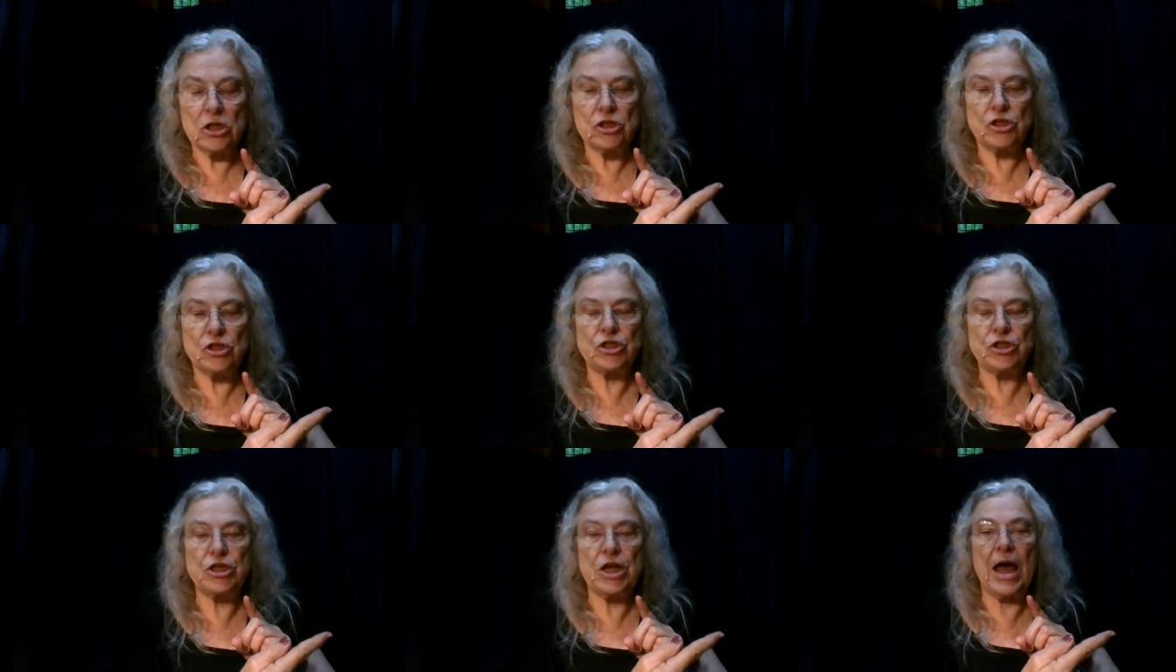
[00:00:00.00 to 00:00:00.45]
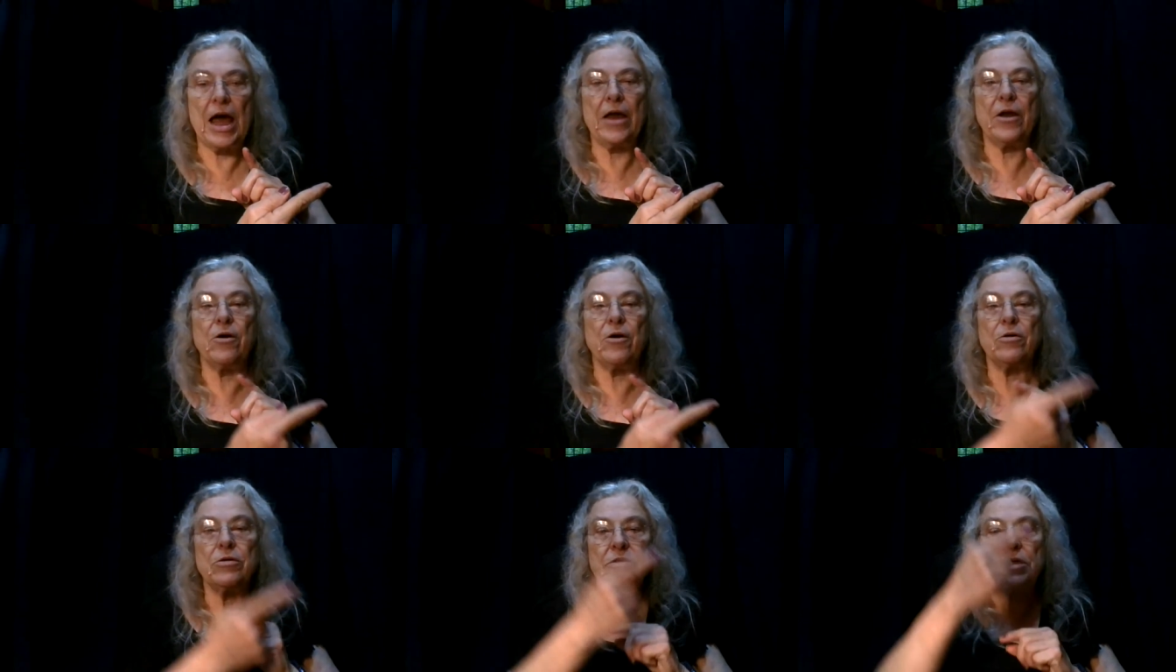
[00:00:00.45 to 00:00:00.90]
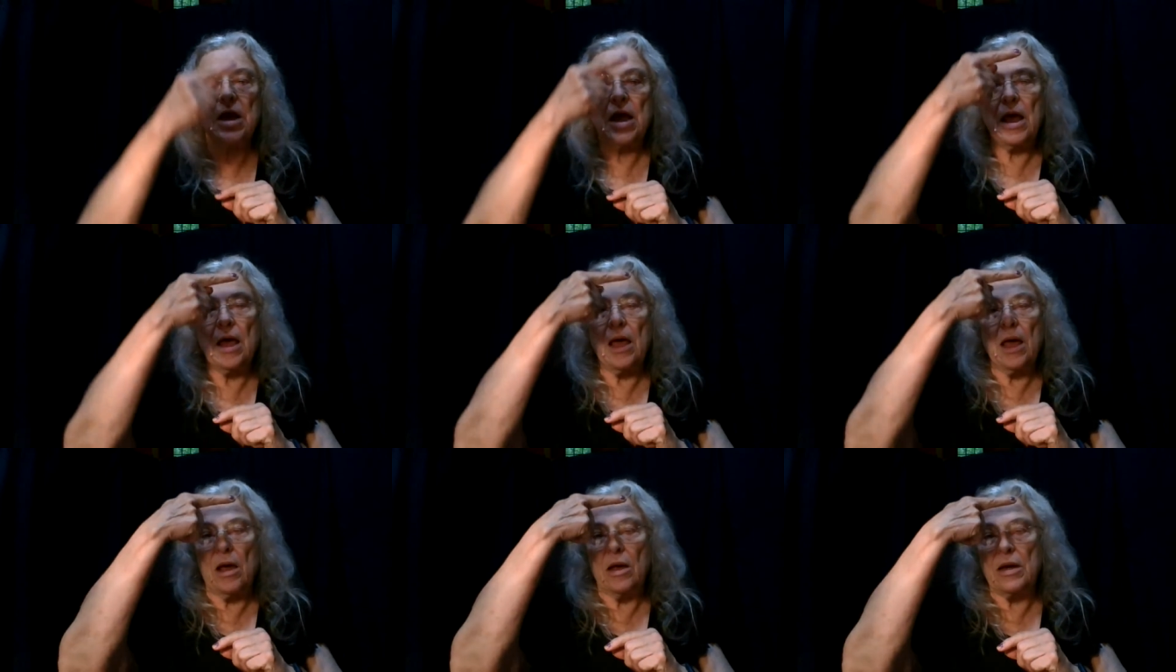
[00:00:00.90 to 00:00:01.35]
shadows.
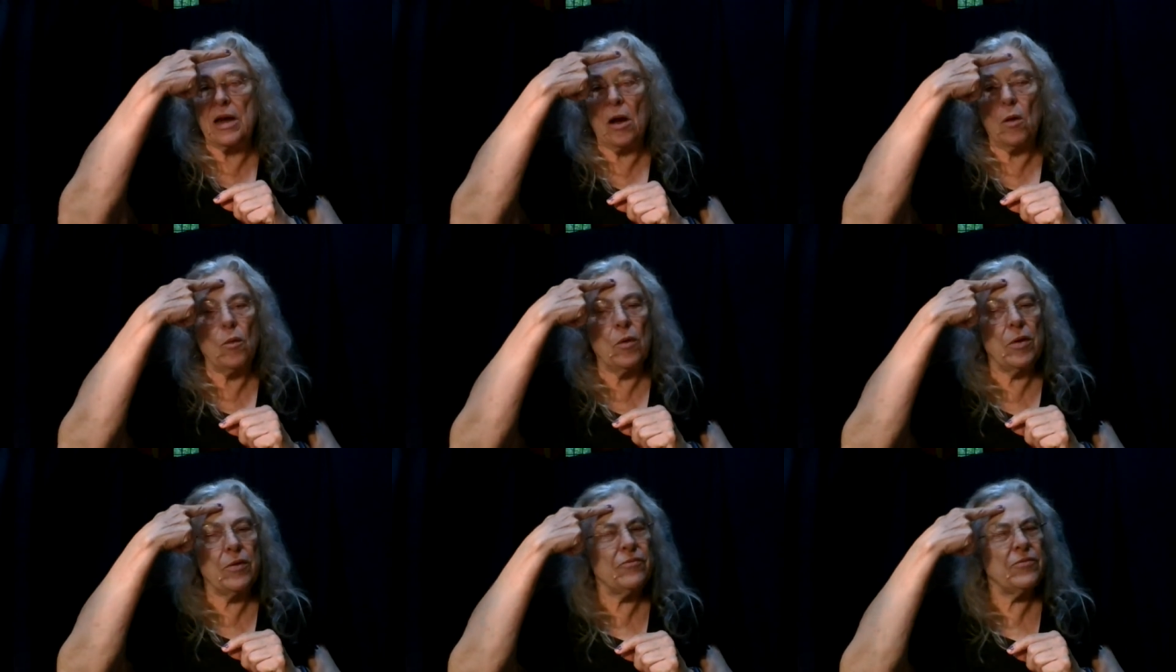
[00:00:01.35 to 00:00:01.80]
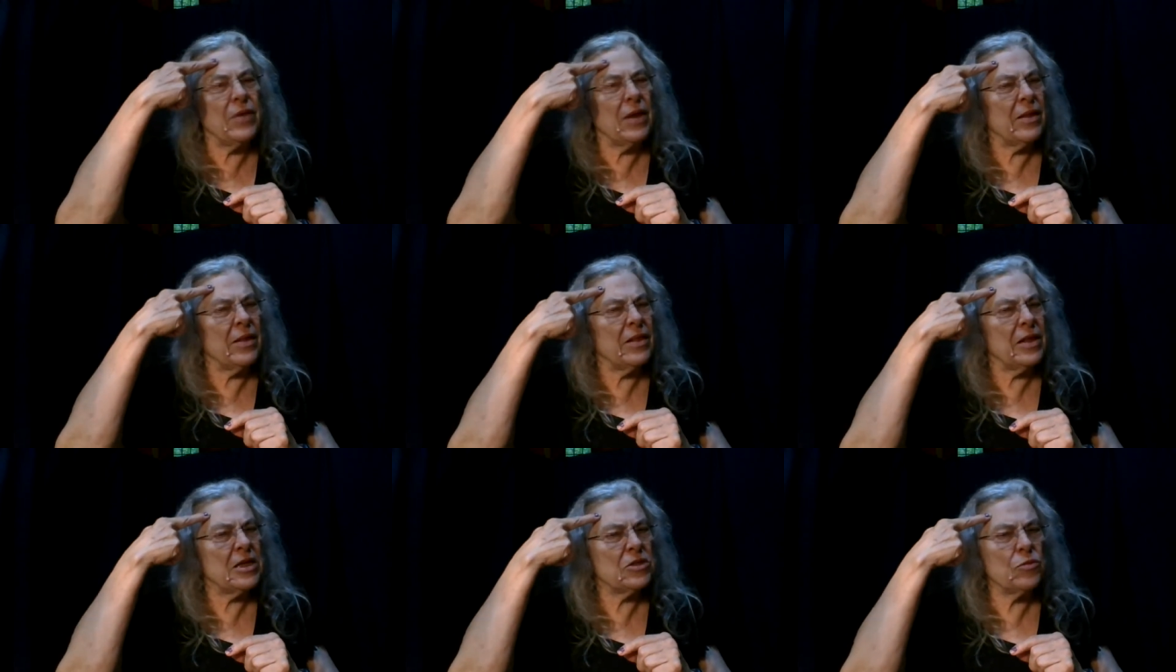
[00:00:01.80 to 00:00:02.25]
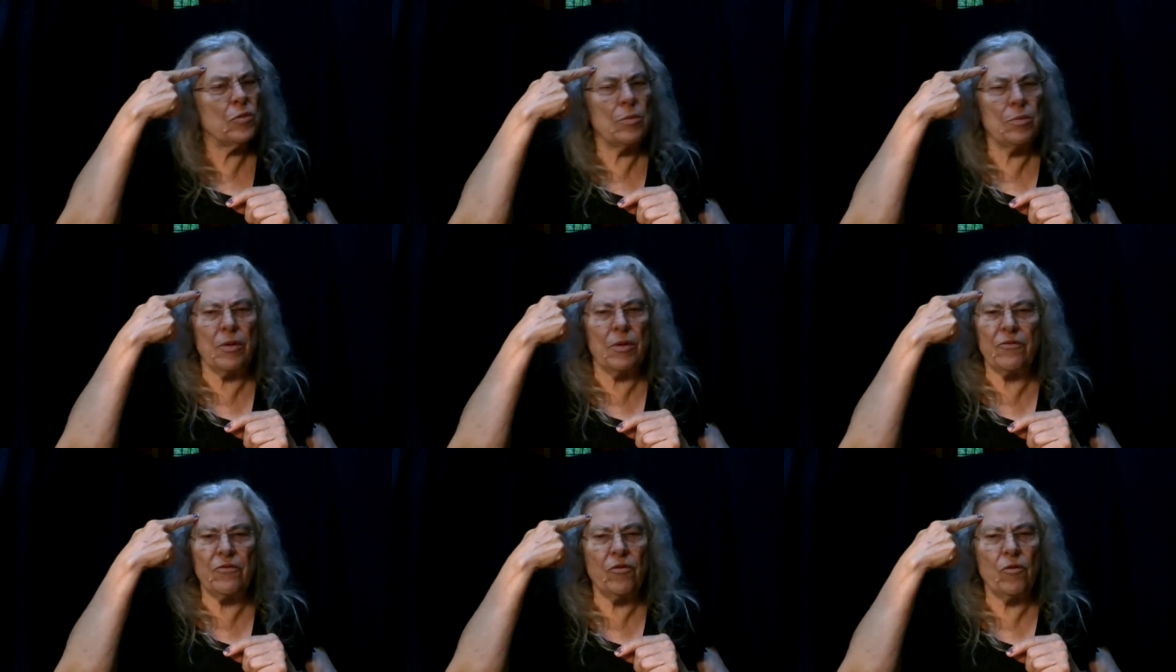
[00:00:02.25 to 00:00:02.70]
Now we've done this
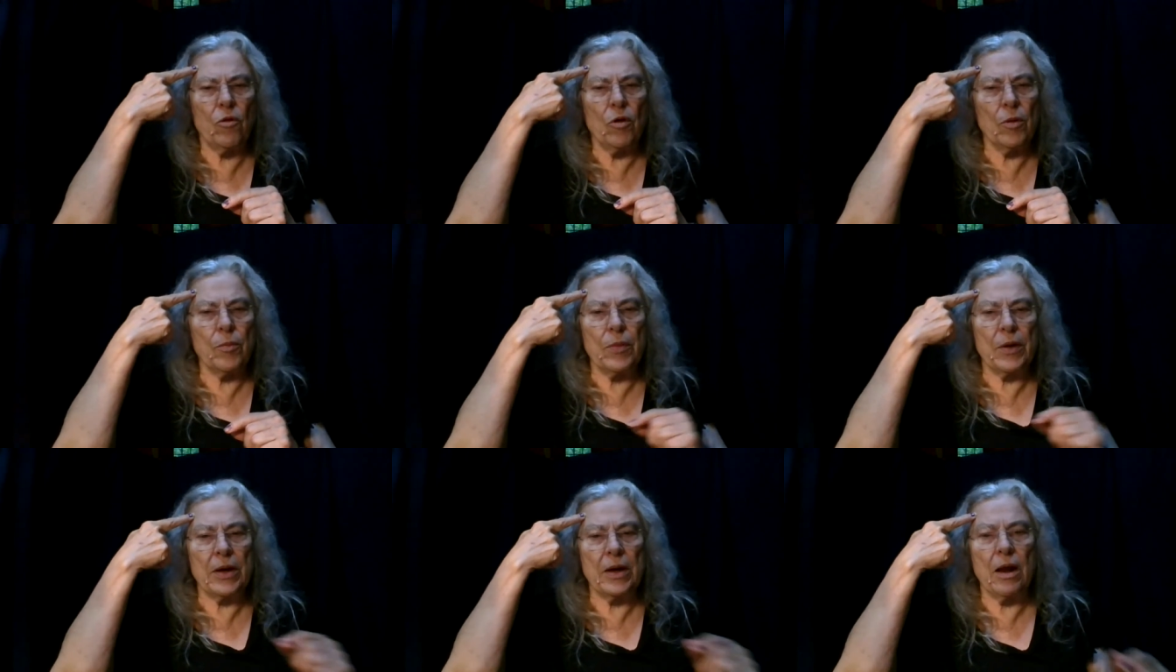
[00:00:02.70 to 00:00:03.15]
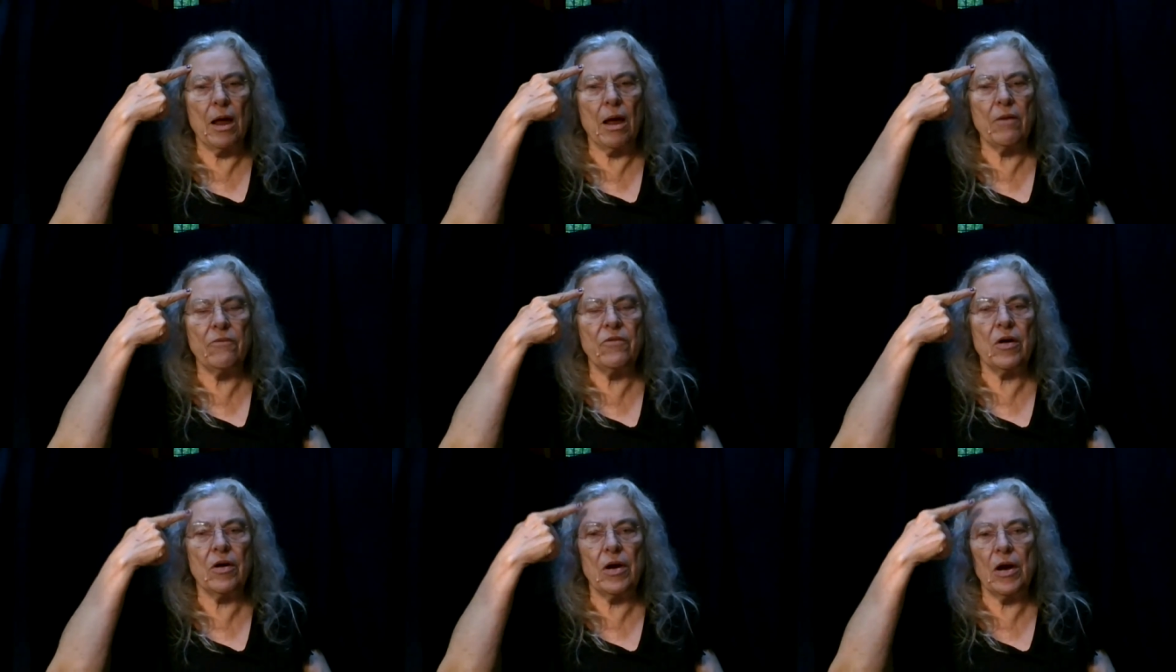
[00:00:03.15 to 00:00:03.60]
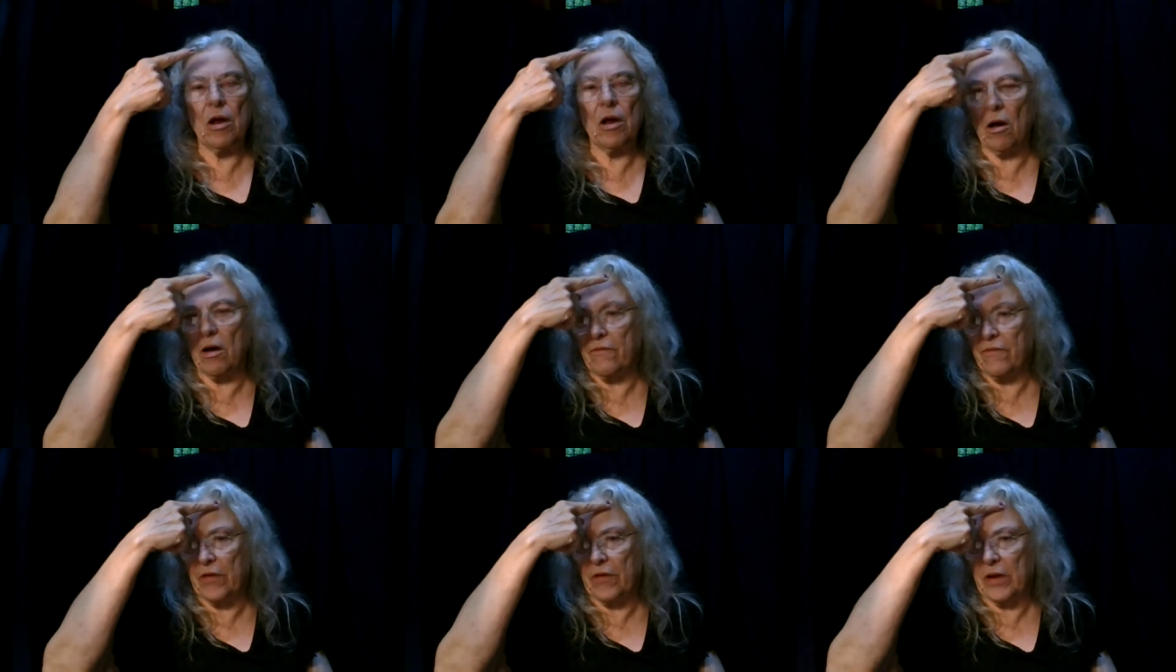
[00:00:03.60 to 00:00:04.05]
one before, but not very
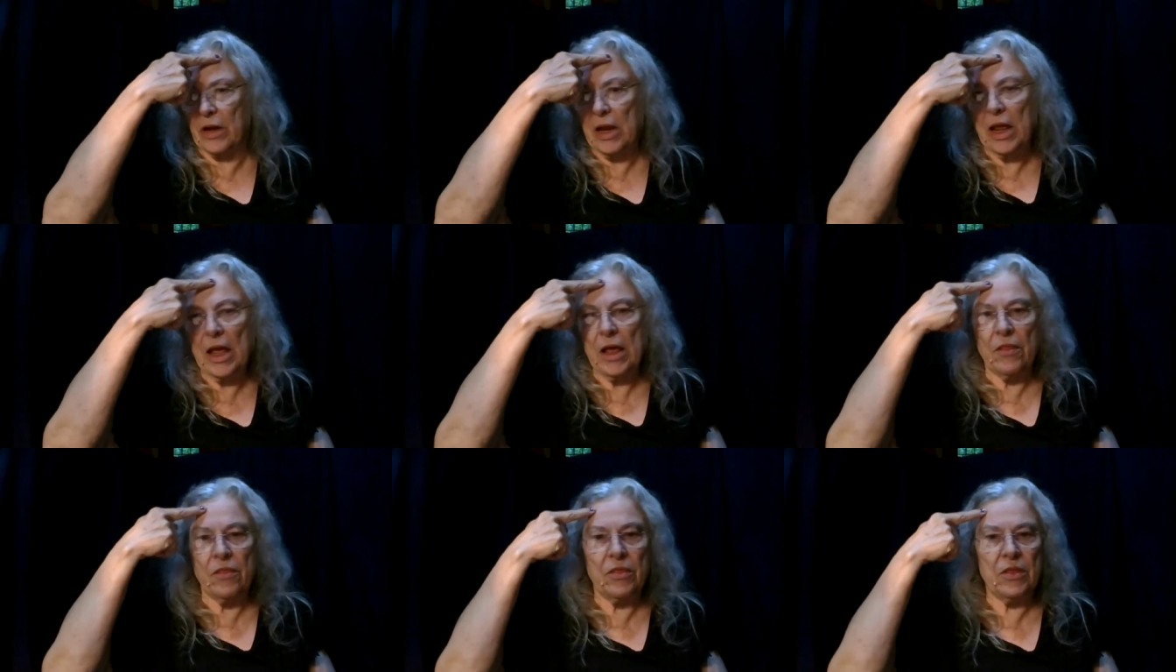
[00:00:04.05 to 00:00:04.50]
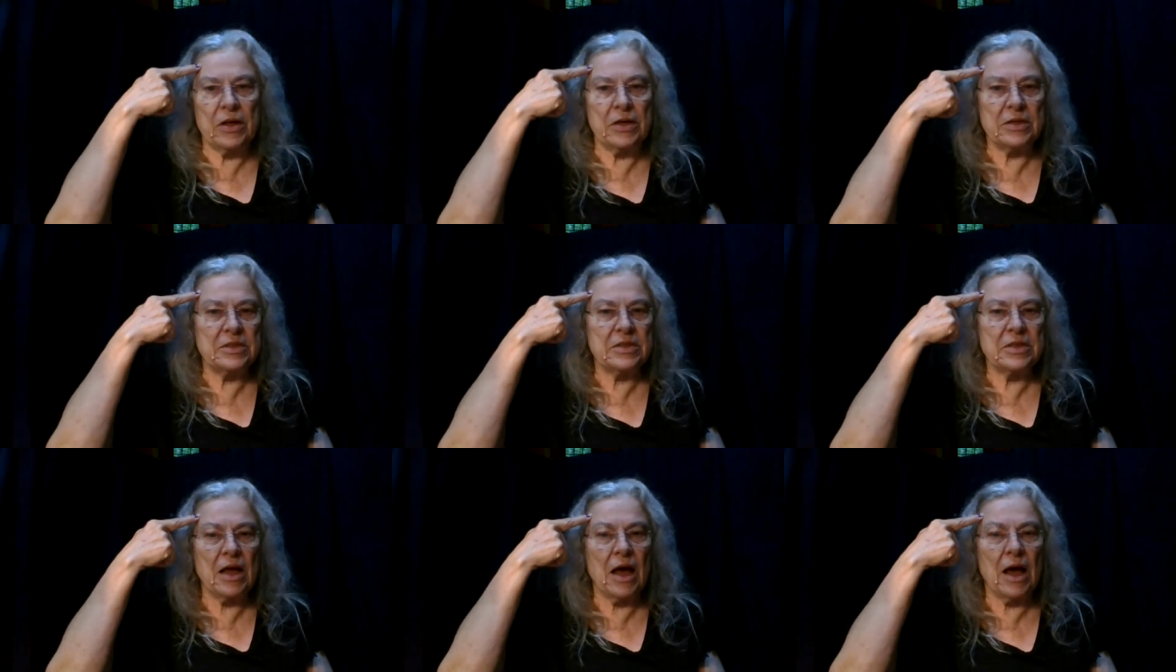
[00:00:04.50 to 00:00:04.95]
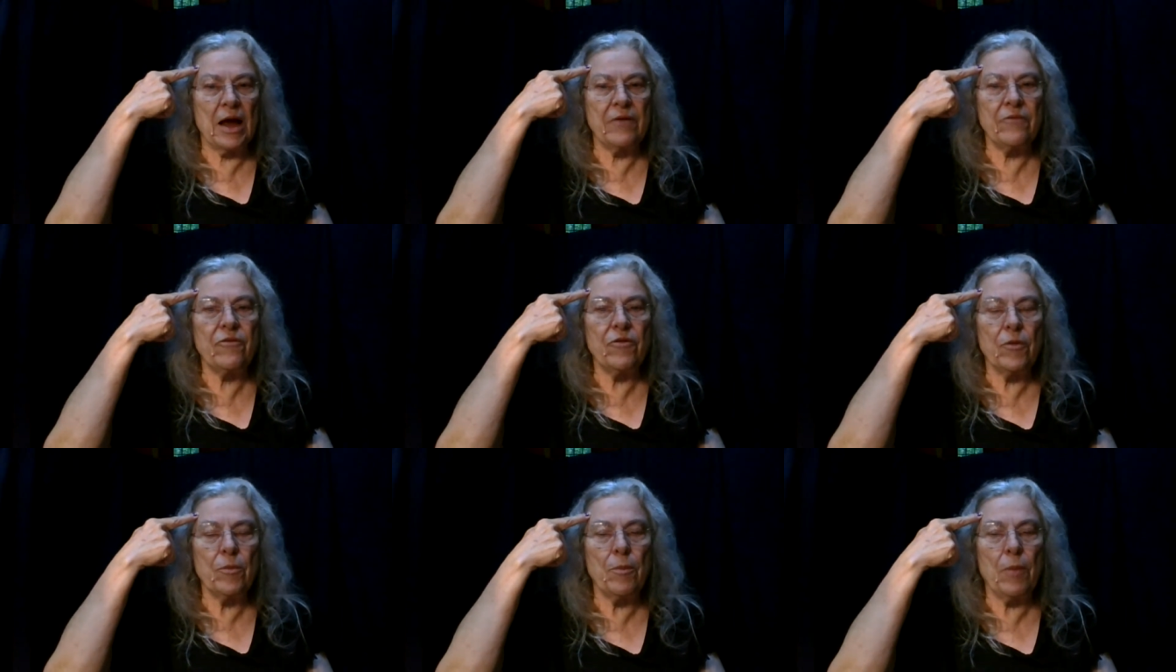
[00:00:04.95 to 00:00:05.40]
often. The
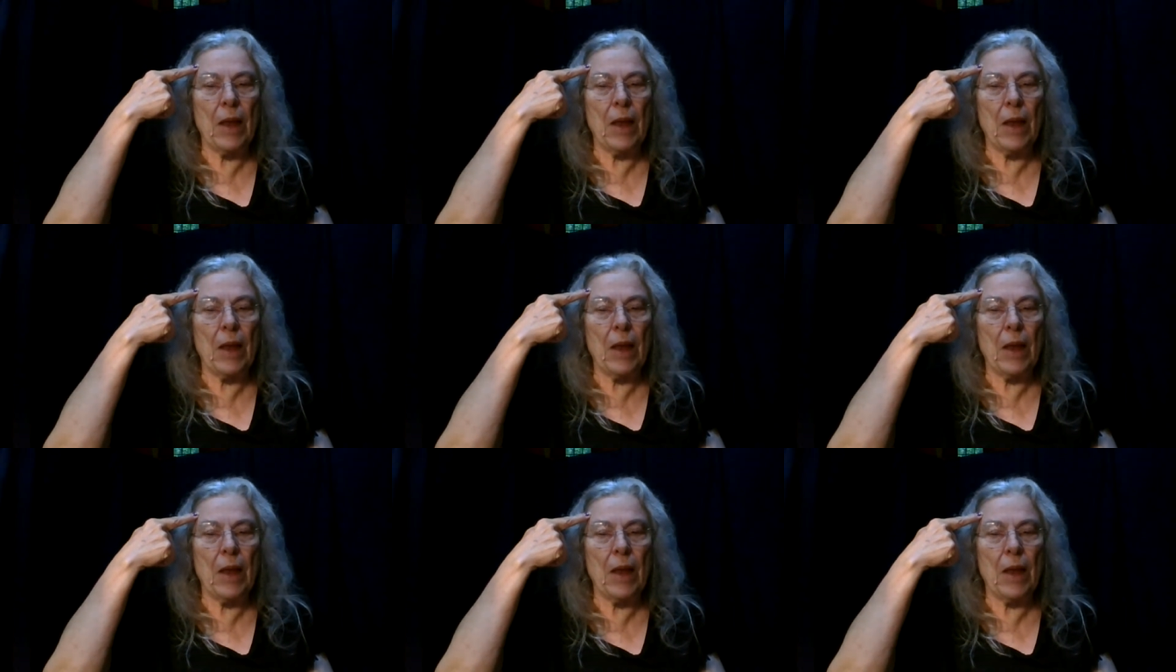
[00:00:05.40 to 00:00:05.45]
sign for